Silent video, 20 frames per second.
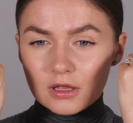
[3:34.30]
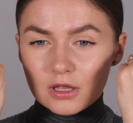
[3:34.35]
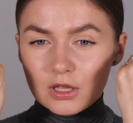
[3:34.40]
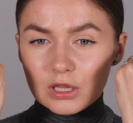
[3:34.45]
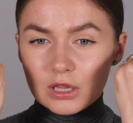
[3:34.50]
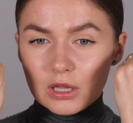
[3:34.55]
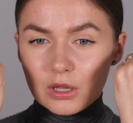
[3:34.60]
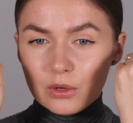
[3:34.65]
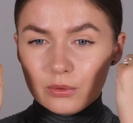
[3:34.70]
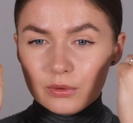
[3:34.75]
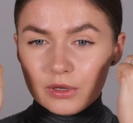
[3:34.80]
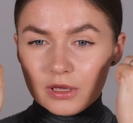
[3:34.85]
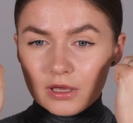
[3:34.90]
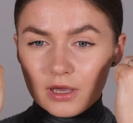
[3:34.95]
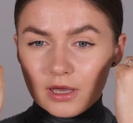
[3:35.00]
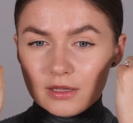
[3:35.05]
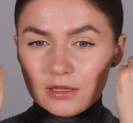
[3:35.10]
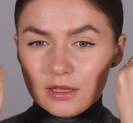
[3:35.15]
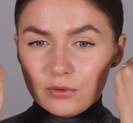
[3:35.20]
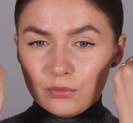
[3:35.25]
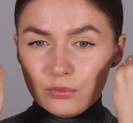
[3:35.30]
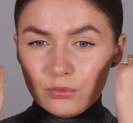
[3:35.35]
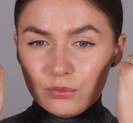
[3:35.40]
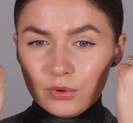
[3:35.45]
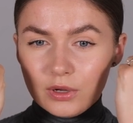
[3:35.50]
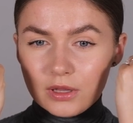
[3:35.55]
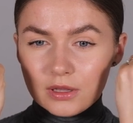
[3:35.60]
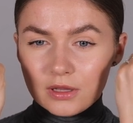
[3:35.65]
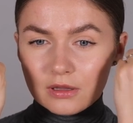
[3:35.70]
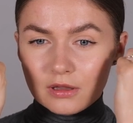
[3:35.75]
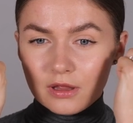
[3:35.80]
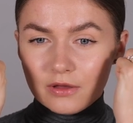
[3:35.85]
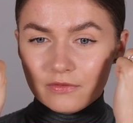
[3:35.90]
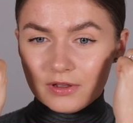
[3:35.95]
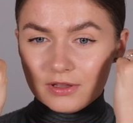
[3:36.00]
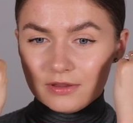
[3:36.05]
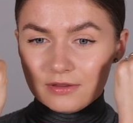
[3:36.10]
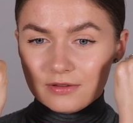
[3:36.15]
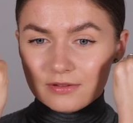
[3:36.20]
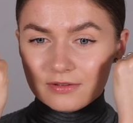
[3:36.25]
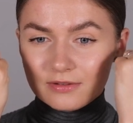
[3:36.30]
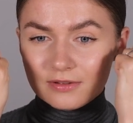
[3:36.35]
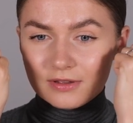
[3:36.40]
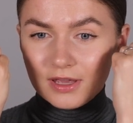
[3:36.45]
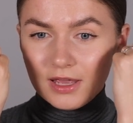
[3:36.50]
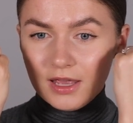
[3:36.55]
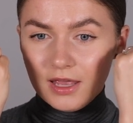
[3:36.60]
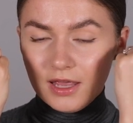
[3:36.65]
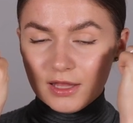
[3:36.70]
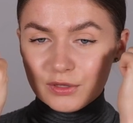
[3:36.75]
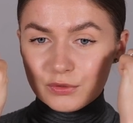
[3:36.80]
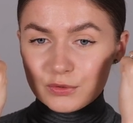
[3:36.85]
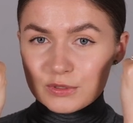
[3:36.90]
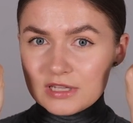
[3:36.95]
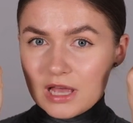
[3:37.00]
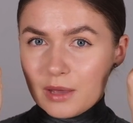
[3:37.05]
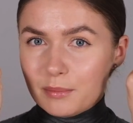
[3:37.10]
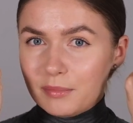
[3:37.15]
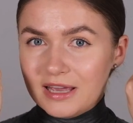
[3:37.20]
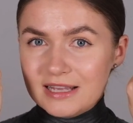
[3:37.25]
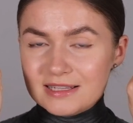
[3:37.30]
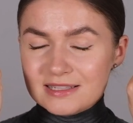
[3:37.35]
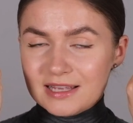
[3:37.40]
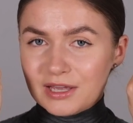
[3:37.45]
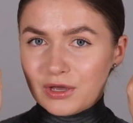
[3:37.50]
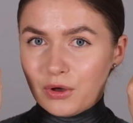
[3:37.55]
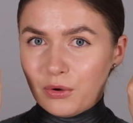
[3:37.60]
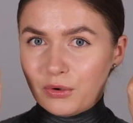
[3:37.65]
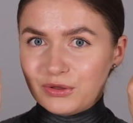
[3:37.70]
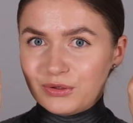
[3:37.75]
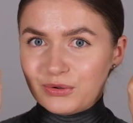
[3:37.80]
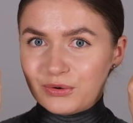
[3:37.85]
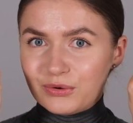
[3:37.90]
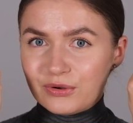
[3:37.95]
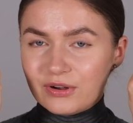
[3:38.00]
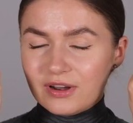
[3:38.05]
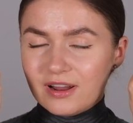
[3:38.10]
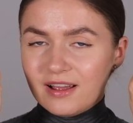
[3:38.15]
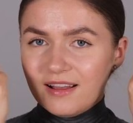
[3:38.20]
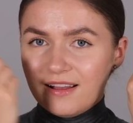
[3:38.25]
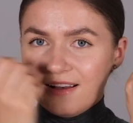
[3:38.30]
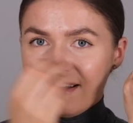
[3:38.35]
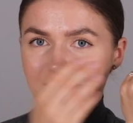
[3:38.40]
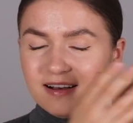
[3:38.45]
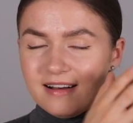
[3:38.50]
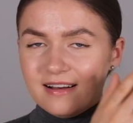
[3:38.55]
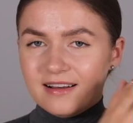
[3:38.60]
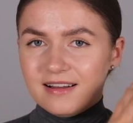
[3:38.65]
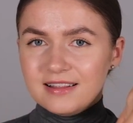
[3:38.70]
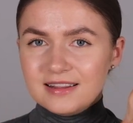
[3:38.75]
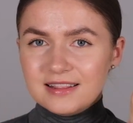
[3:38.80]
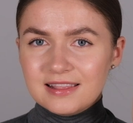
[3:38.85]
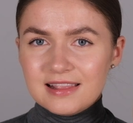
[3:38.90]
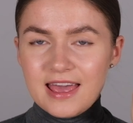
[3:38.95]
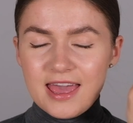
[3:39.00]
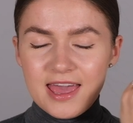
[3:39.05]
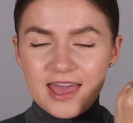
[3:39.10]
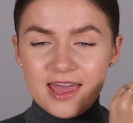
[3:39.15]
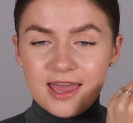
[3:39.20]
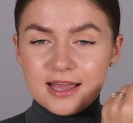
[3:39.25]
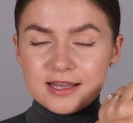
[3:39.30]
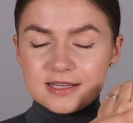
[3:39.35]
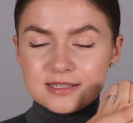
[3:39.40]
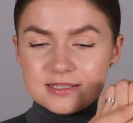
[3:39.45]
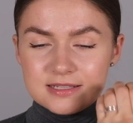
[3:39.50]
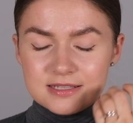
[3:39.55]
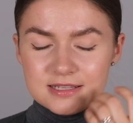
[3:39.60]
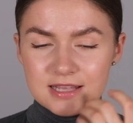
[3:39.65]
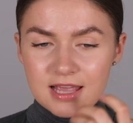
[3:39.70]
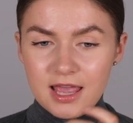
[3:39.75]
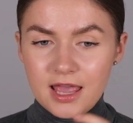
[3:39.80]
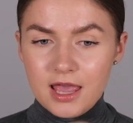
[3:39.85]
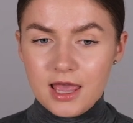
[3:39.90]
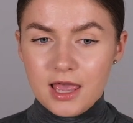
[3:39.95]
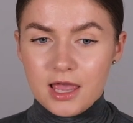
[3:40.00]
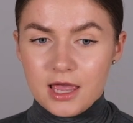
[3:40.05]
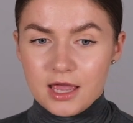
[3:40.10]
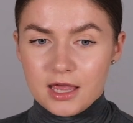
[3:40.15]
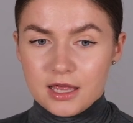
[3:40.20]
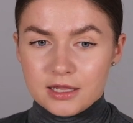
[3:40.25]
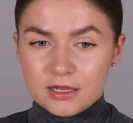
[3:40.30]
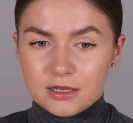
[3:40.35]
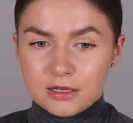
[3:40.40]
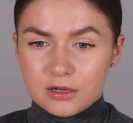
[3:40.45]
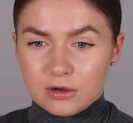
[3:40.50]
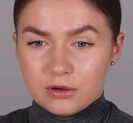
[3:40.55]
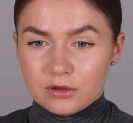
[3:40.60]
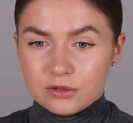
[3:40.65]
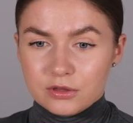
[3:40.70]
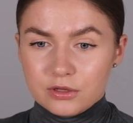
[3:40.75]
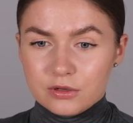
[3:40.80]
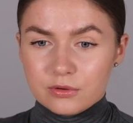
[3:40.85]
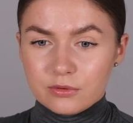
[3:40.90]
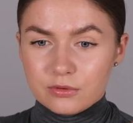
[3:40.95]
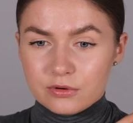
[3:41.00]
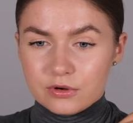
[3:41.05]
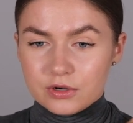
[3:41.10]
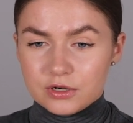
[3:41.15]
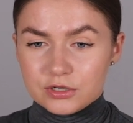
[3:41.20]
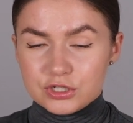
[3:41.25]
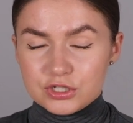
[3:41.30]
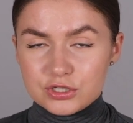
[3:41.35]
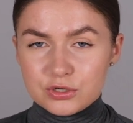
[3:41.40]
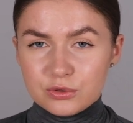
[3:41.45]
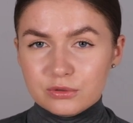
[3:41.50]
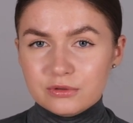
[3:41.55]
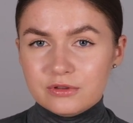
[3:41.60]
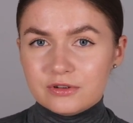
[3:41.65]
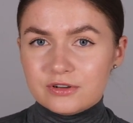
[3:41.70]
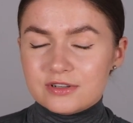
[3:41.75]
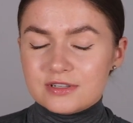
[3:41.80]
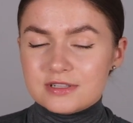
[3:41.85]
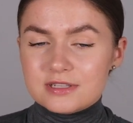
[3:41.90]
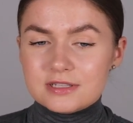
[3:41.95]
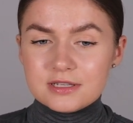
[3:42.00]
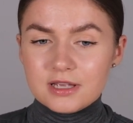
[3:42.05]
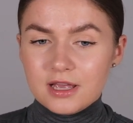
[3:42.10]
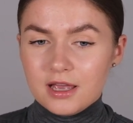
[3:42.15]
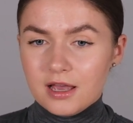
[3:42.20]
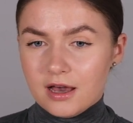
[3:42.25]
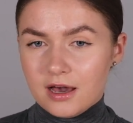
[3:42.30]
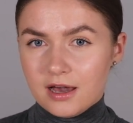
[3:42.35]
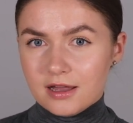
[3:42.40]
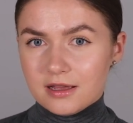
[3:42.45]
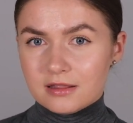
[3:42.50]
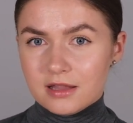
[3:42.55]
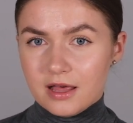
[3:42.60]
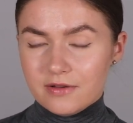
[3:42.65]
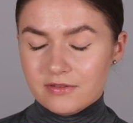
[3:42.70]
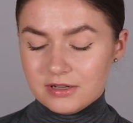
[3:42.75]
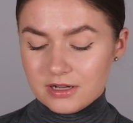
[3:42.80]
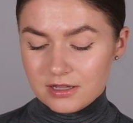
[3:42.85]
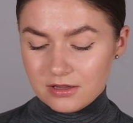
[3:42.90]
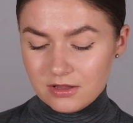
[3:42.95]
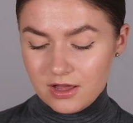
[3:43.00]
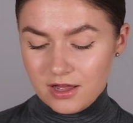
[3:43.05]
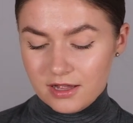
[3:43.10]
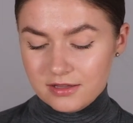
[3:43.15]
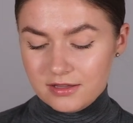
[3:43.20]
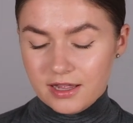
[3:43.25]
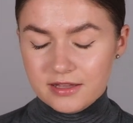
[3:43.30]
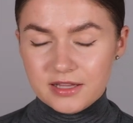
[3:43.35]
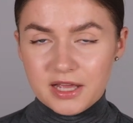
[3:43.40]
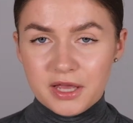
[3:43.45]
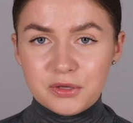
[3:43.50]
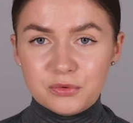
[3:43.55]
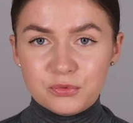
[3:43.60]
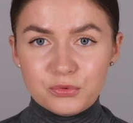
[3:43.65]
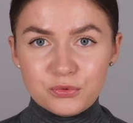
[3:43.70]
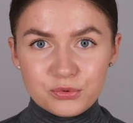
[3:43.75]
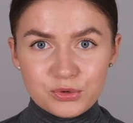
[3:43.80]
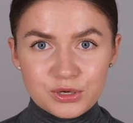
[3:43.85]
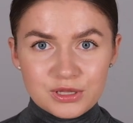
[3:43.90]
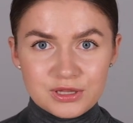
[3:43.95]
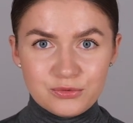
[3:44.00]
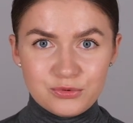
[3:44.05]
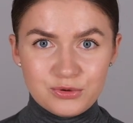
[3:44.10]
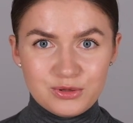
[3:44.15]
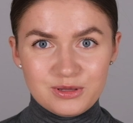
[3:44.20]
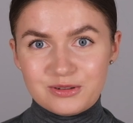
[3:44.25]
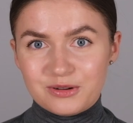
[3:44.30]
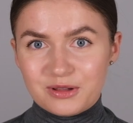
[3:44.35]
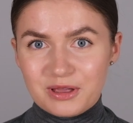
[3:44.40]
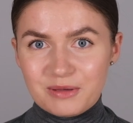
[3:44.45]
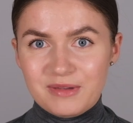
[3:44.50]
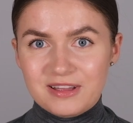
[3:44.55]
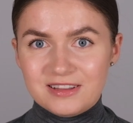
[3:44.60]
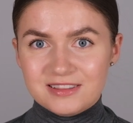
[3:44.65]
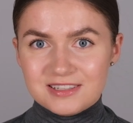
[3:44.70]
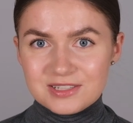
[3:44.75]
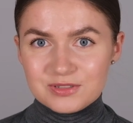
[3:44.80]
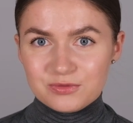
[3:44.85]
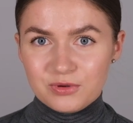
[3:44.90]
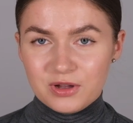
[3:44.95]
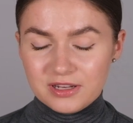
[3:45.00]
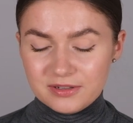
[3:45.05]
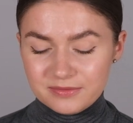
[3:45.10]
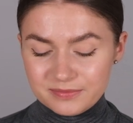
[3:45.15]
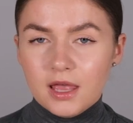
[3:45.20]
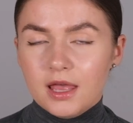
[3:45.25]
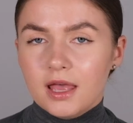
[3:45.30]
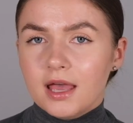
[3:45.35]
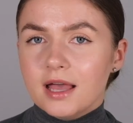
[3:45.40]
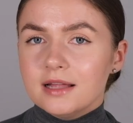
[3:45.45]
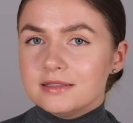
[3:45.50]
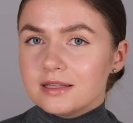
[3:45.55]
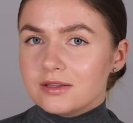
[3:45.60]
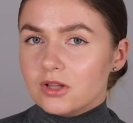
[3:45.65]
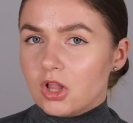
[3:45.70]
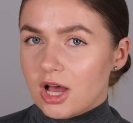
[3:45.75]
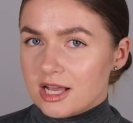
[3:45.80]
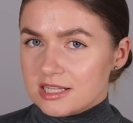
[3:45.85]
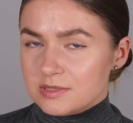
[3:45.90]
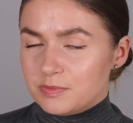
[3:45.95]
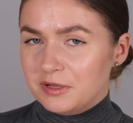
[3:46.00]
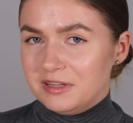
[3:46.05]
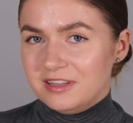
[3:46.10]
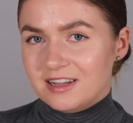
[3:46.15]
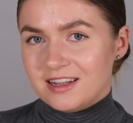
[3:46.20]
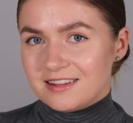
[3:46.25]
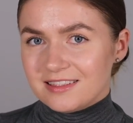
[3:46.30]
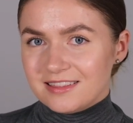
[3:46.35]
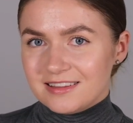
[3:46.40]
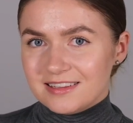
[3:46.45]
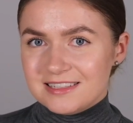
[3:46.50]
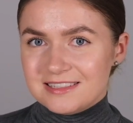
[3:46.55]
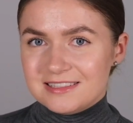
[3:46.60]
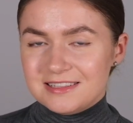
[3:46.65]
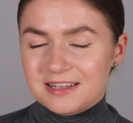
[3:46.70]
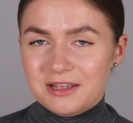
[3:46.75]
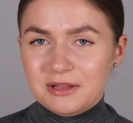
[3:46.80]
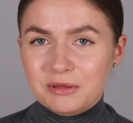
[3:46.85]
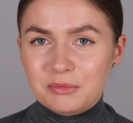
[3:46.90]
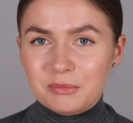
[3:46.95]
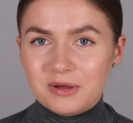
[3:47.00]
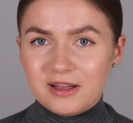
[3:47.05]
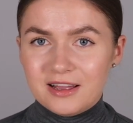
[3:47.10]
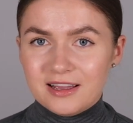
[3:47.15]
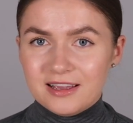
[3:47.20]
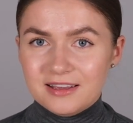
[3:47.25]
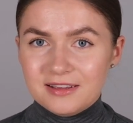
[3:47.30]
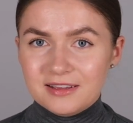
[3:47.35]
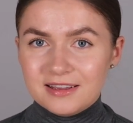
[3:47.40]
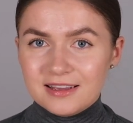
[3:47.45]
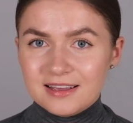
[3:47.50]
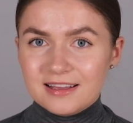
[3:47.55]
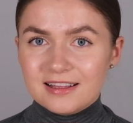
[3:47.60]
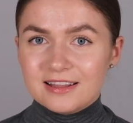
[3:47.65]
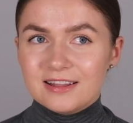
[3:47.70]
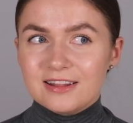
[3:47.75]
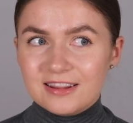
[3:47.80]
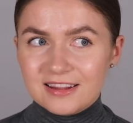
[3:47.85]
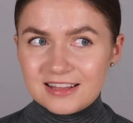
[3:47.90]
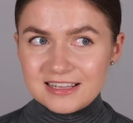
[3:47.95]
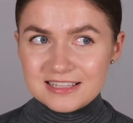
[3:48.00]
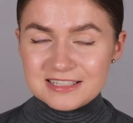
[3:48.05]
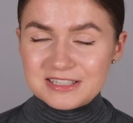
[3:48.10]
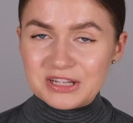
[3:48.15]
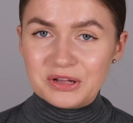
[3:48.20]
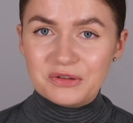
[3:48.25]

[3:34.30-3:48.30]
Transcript: glowy, and I really love it. It looks amazing on your legs and on your shoulders. I love it a lot, and I really recommend this one. And the last but not least in my list